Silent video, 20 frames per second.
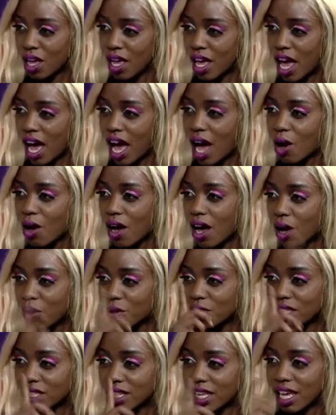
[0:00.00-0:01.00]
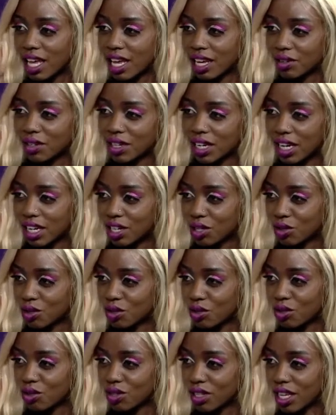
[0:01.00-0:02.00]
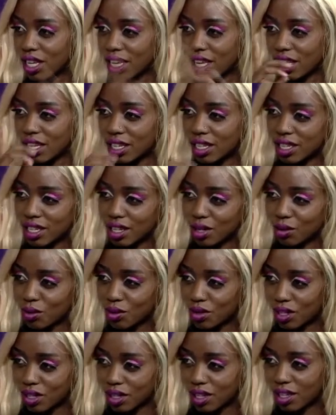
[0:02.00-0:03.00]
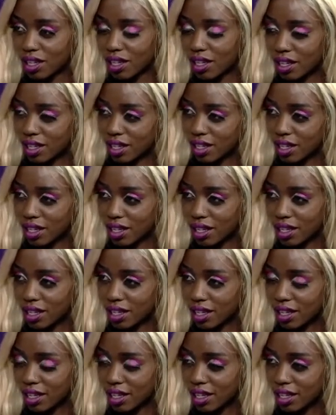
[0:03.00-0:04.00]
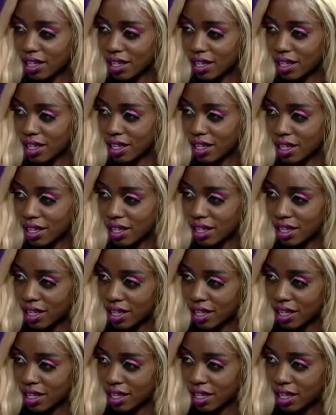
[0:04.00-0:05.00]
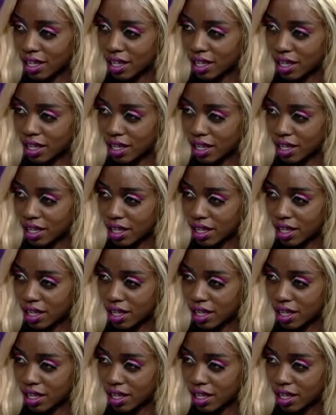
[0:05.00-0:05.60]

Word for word: Yes. How is there a relation to the ear? It's really interconnected.